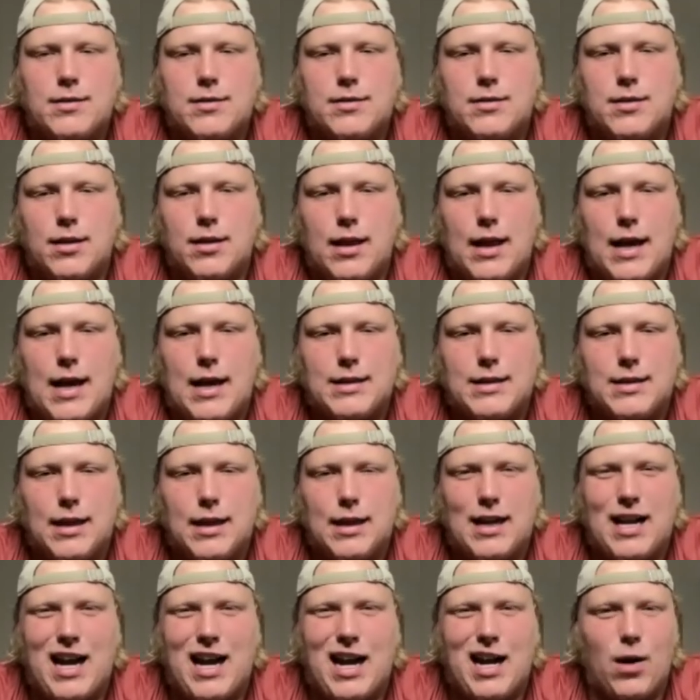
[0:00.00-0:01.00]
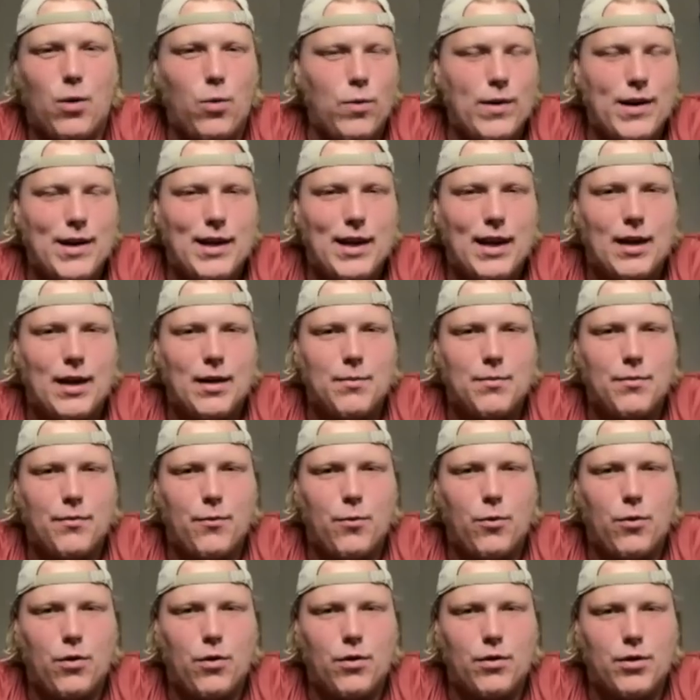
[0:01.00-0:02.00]
It's the last kind of weekend
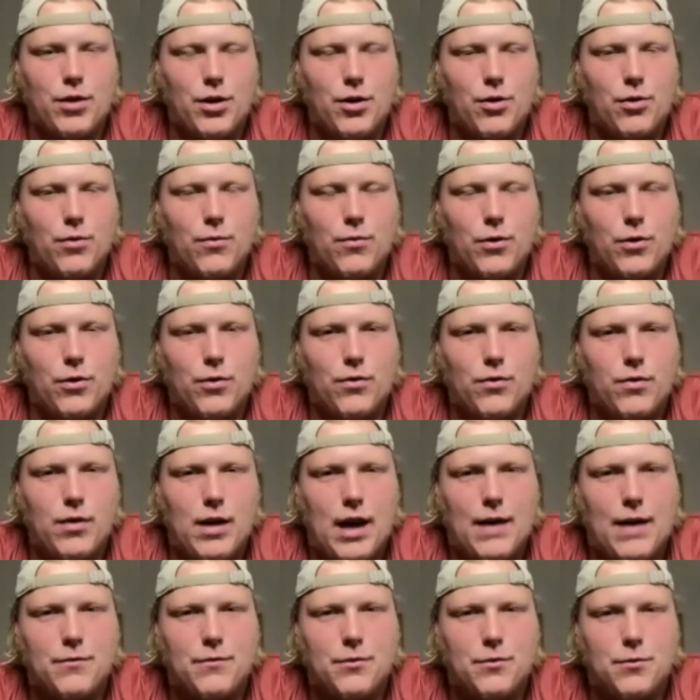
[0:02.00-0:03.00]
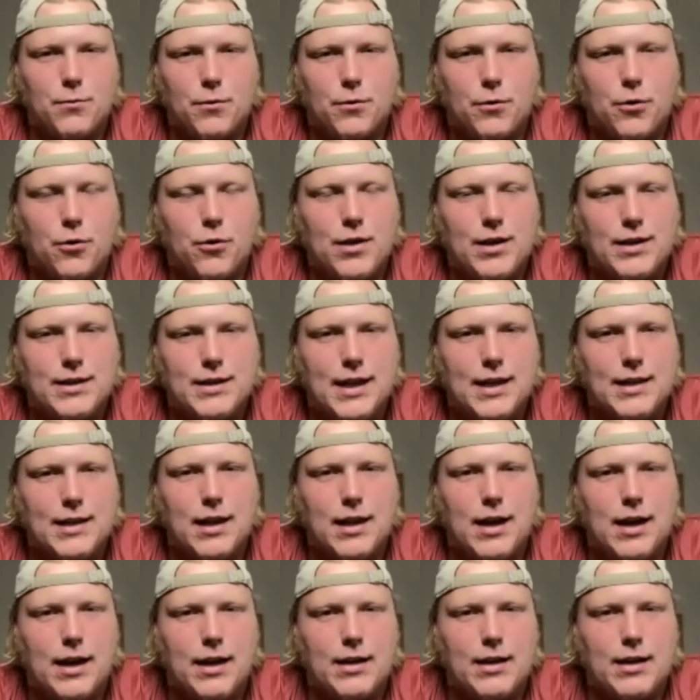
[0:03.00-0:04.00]
before, after the recruiting
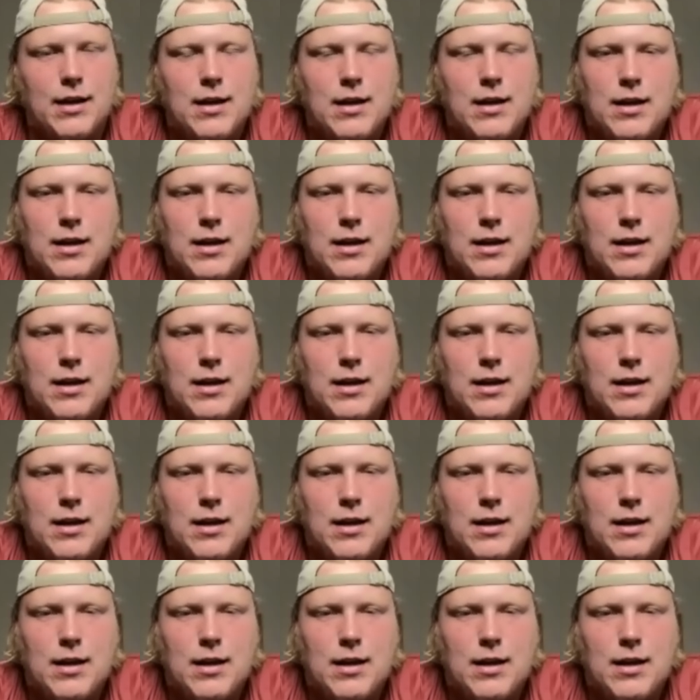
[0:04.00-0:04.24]
deadline.